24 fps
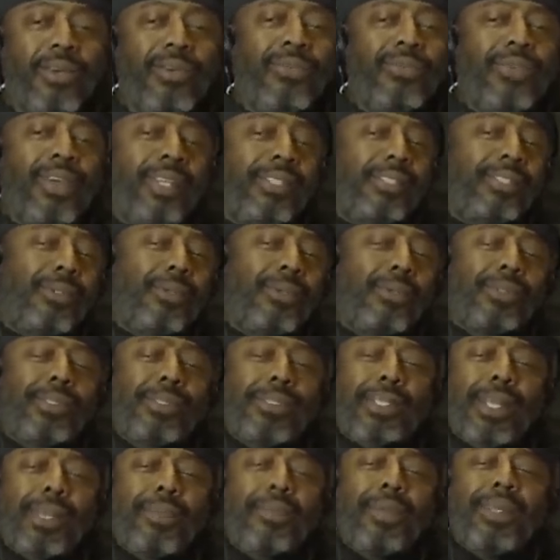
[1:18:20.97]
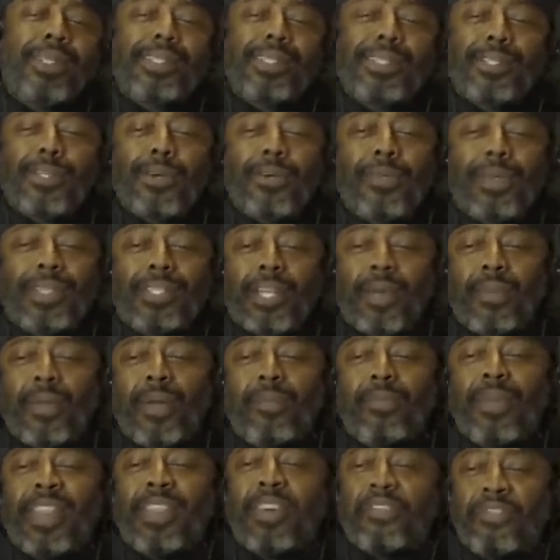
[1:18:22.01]
Russell Simmons is over there talking
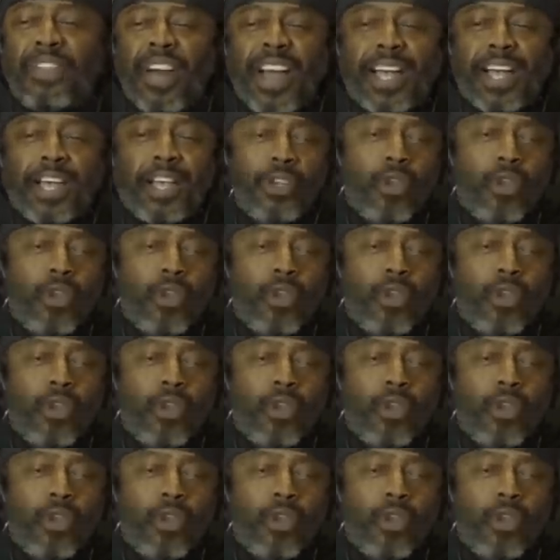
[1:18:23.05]
about, motherfucker,